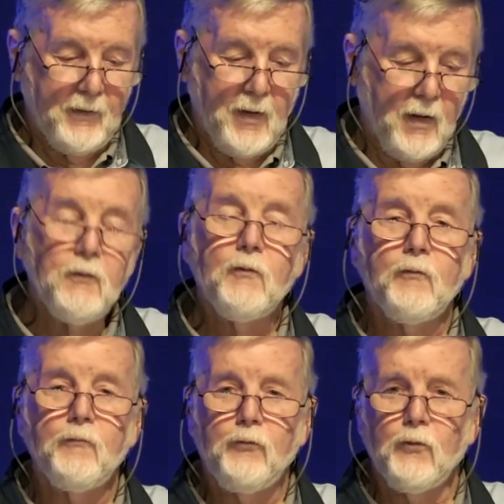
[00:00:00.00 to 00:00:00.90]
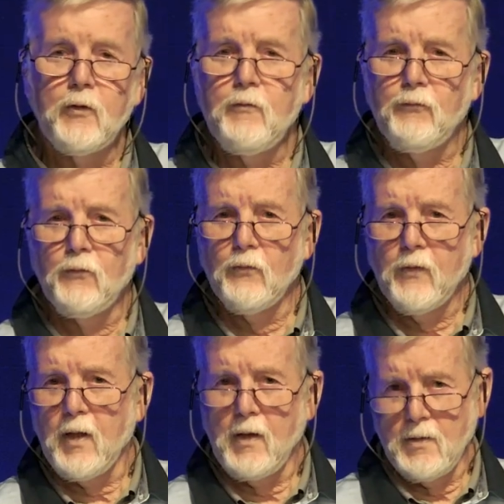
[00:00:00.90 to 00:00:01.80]
The
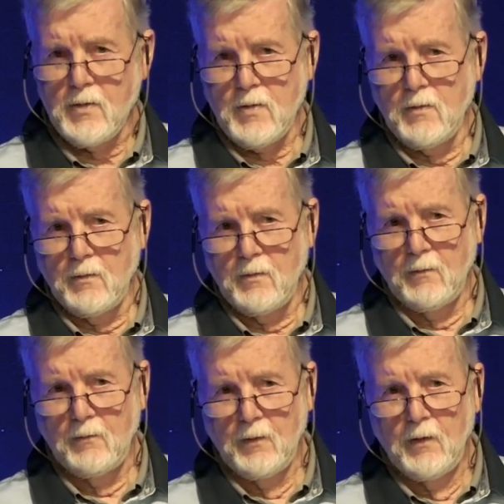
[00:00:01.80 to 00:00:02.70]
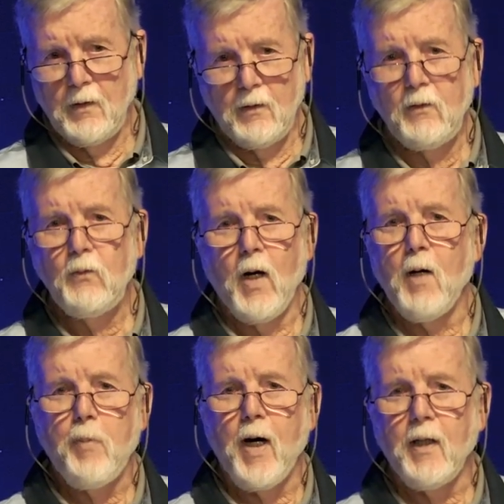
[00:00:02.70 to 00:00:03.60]
144,000. Who
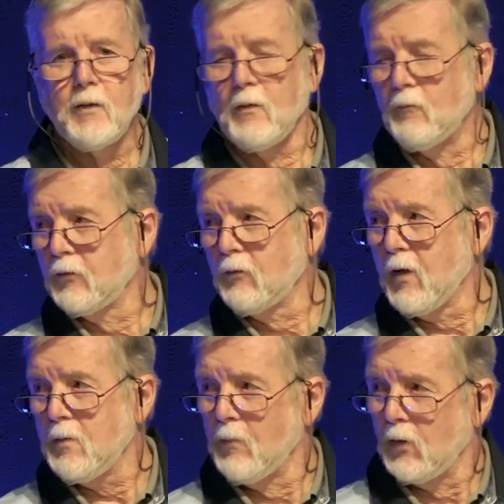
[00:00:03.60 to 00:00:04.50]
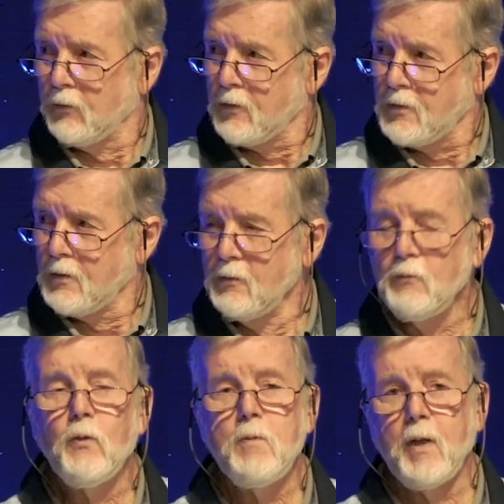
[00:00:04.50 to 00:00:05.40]
are part of a great
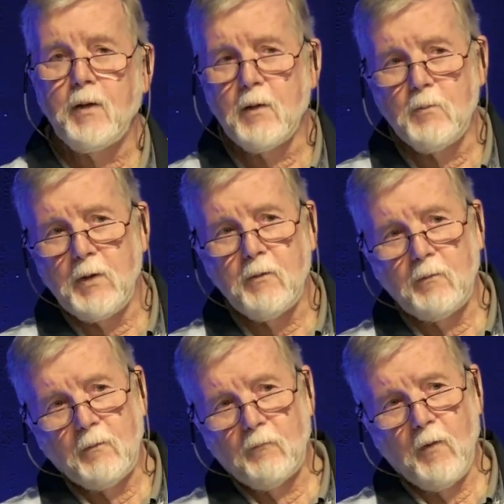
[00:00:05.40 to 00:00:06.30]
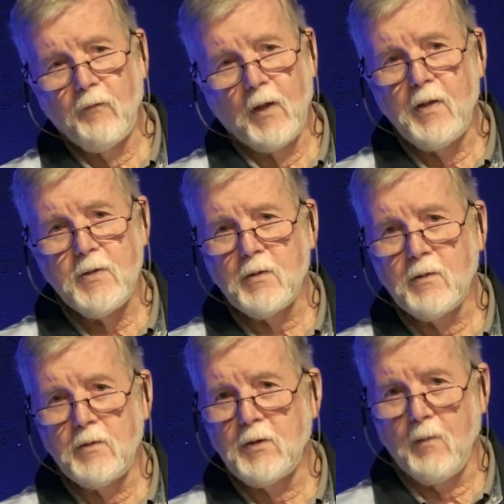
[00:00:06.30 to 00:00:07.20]
multitude. We met them in
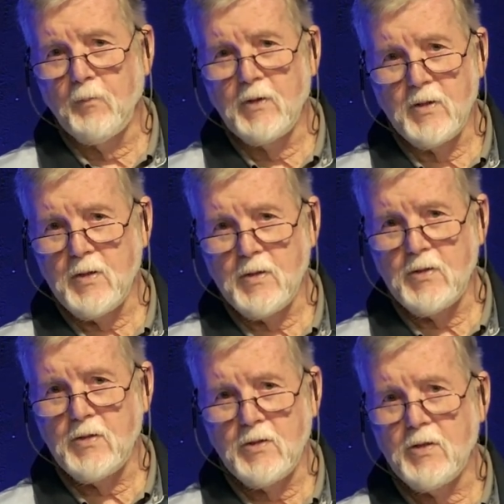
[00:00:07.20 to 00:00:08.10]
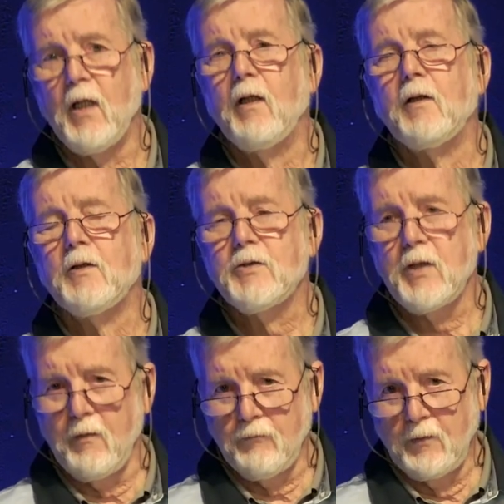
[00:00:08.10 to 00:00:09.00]
Revelation chapter
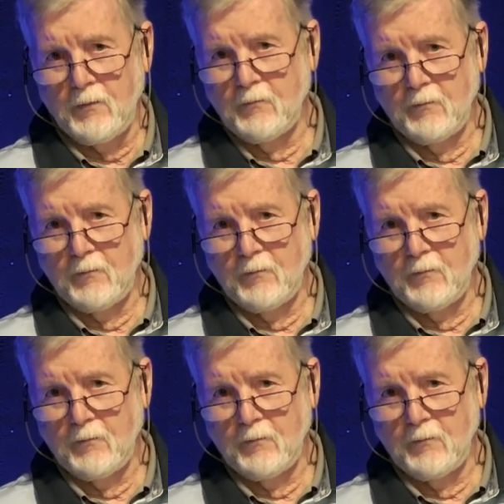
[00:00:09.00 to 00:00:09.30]
7.